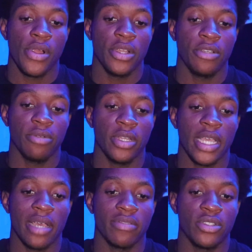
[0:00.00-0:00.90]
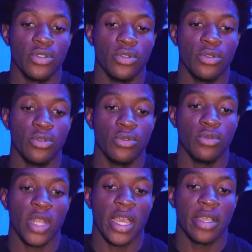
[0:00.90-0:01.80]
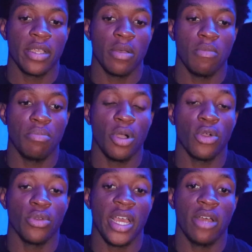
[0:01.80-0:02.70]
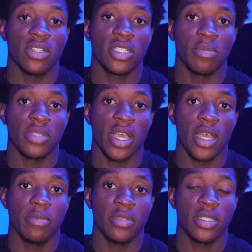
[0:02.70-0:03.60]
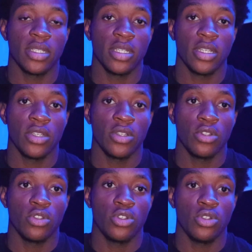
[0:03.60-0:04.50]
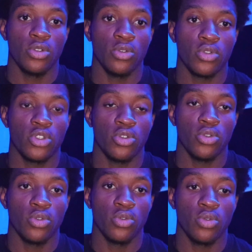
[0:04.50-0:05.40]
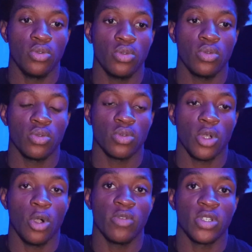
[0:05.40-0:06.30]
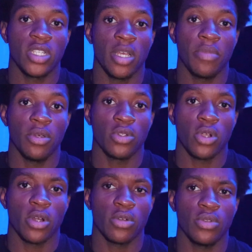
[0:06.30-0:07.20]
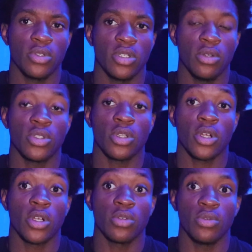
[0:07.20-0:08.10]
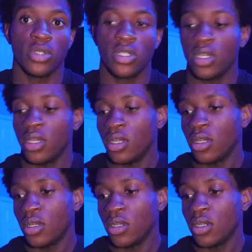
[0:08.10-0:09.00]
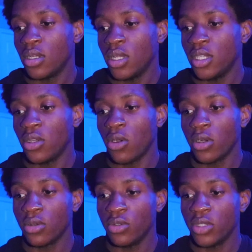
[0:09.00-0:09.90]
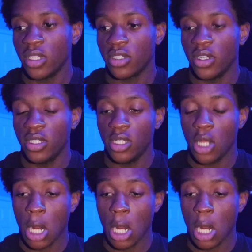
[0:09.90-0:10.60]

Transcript: You really have to like buckle down sometimes to overstep those hurdles. I said hurdles, that's crazy.